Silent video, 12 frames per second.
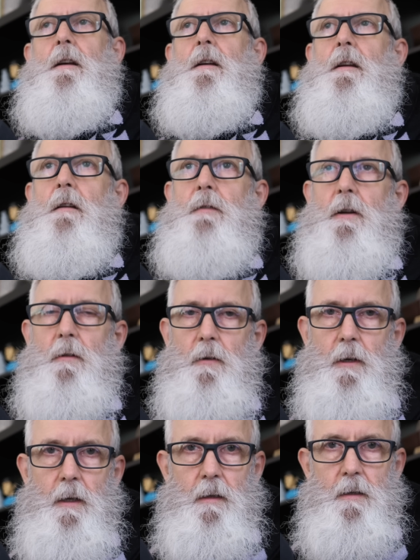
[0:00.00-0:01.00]
if you're
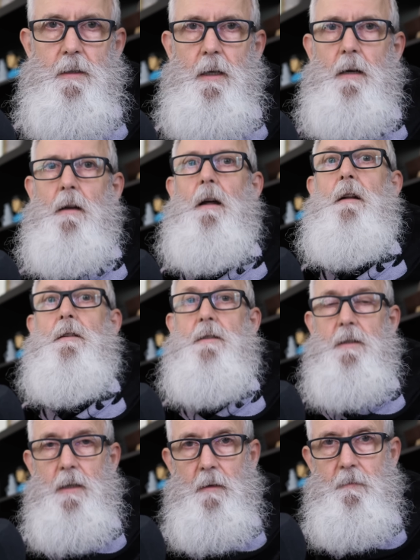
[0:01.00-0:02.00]
looking at the Scout,
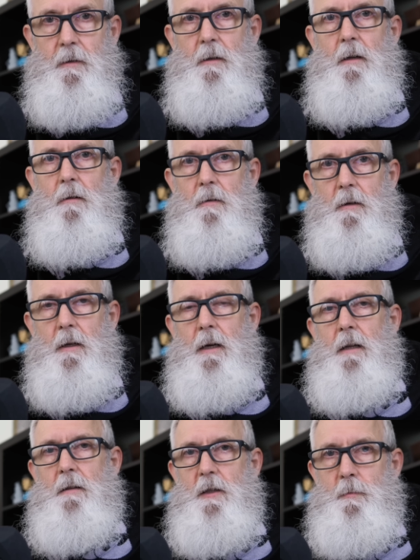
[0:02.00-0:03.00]
definitely look
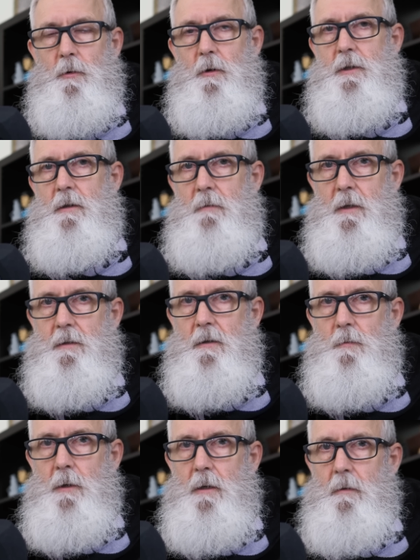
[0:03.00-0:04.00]
at the Sportster S
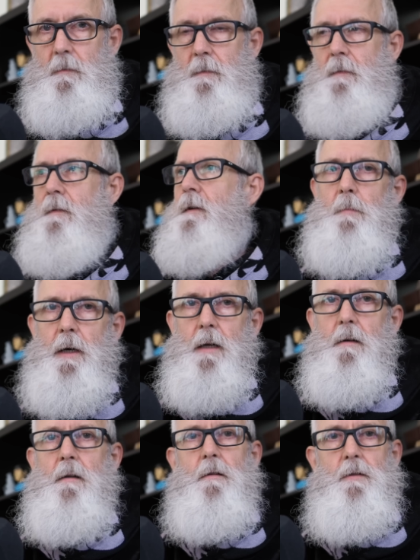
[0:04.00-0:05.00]
as well.
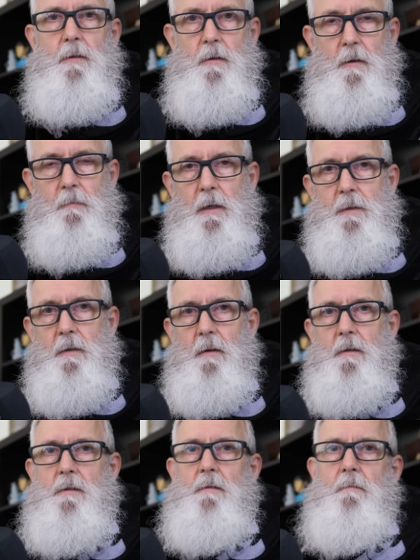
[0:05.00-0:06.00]
But do your
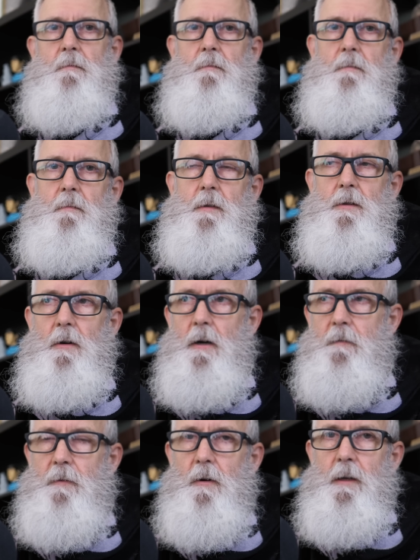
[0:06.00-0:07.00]
research, try
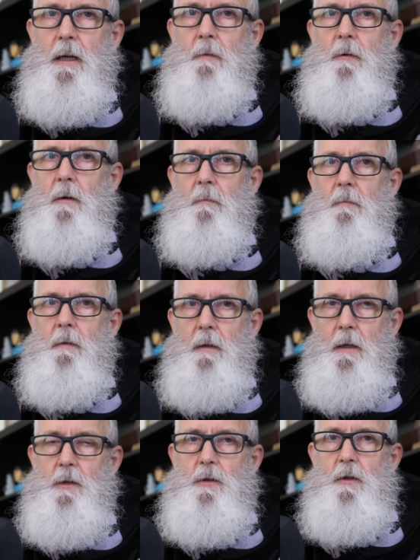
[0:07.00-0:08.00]
and find out what
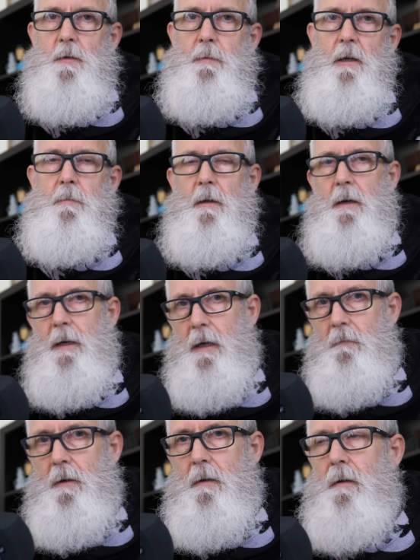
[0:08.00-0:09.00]
issues people are
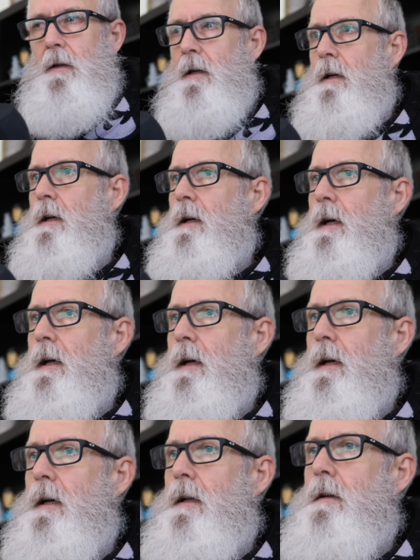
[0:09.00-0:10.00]
having,
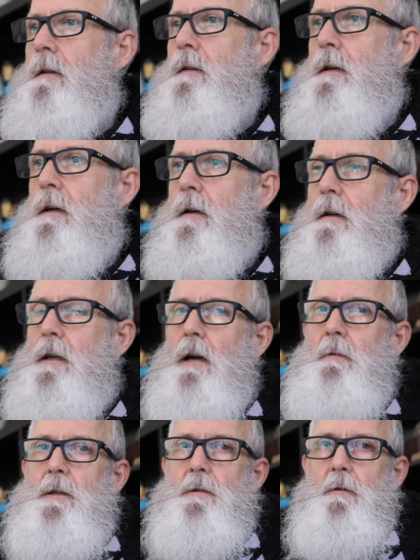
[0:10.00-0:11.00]
and
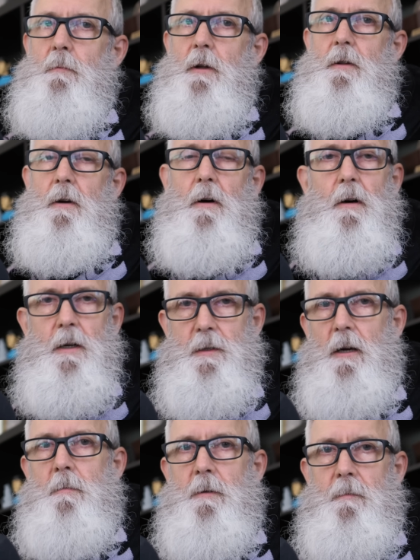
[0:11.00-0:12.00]
go into it with your eyes
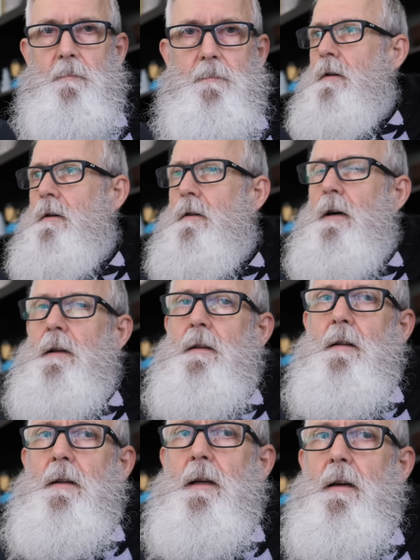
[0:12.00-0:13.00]
open. All right,
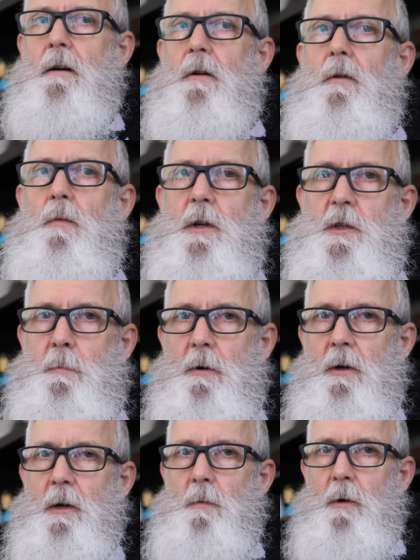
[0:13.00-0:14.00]
now, which
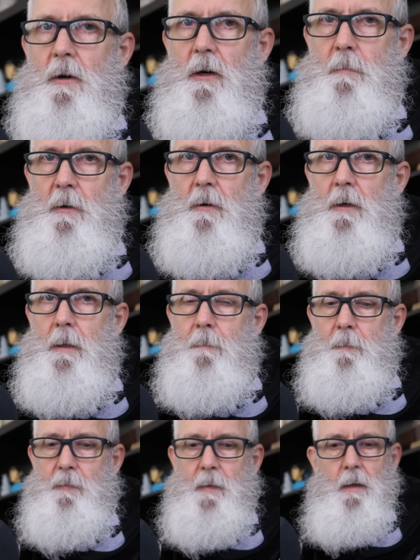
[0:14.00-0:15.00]
bike would I buy?
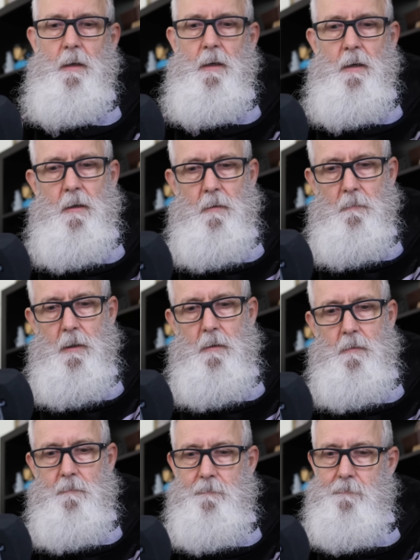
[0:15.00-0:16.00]
Well,